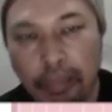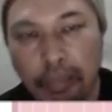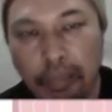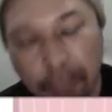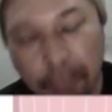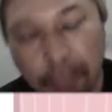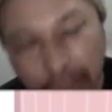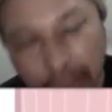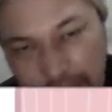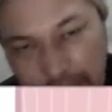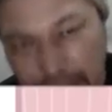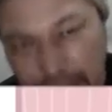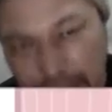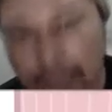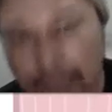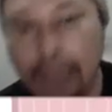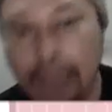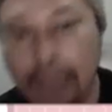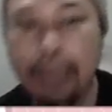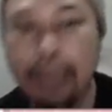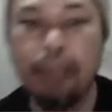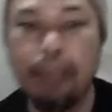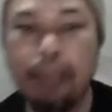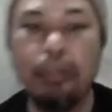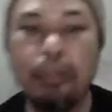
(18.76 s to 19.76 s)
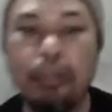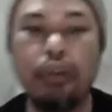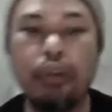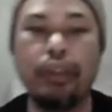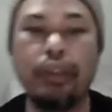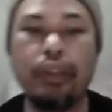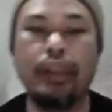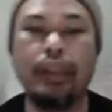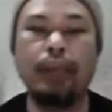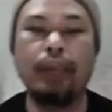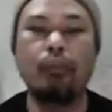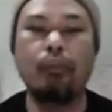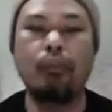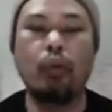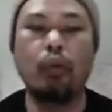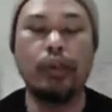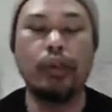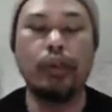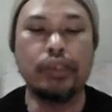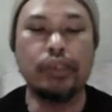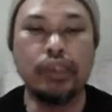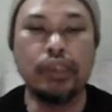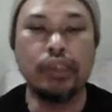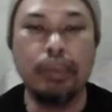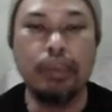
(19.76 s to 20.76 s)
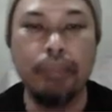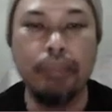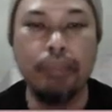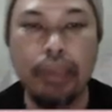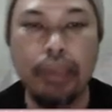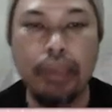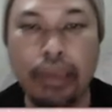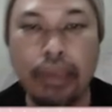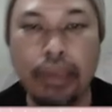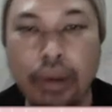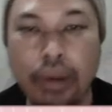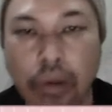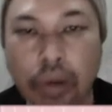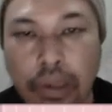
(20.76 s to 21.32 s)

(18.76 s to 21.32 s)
Basically, both of them quite similar.